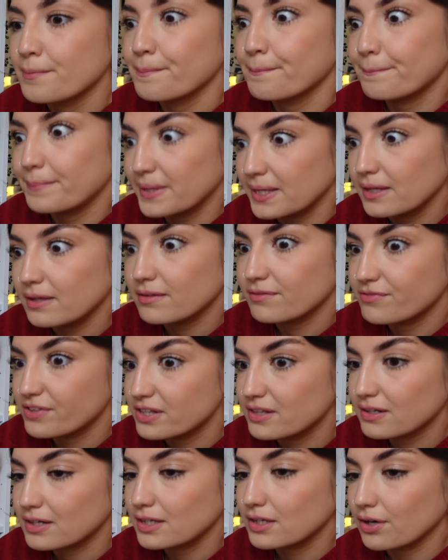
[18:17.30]
being
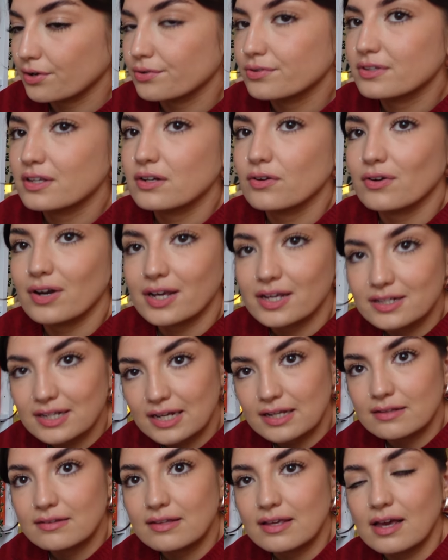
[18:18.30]
physically ghosted on like a
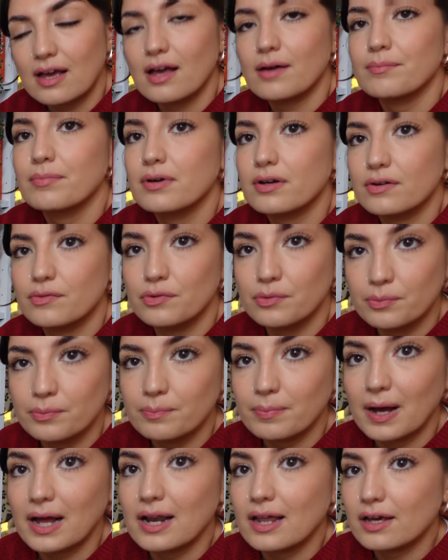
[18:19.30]
dating app or
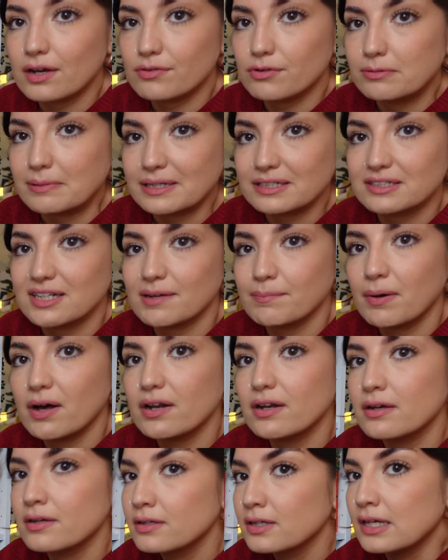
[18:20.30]
by like a romantic
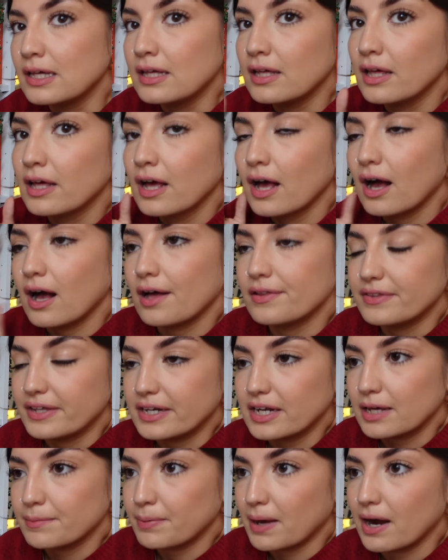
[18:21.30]
partner, and
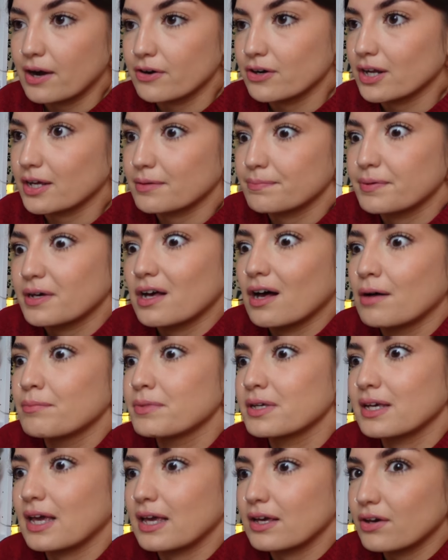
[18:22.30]
then a parent like
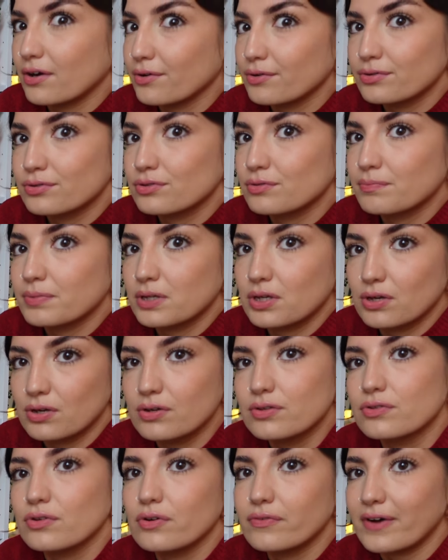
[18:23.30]
becoming a ghost
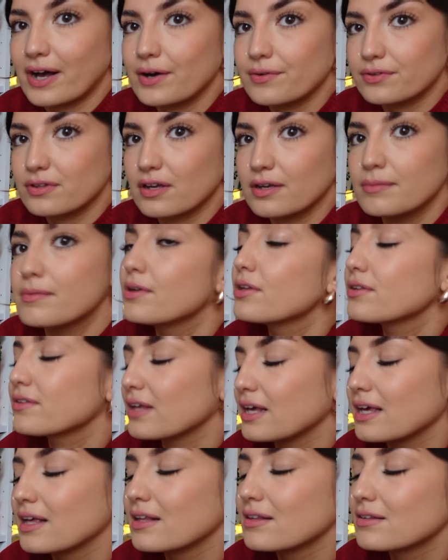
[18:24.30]
because of Alzheimer's
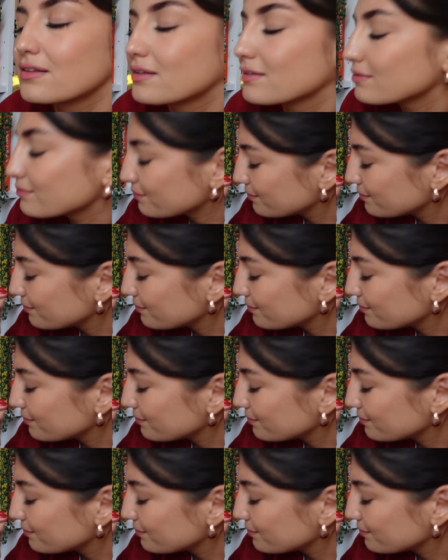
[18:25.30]
is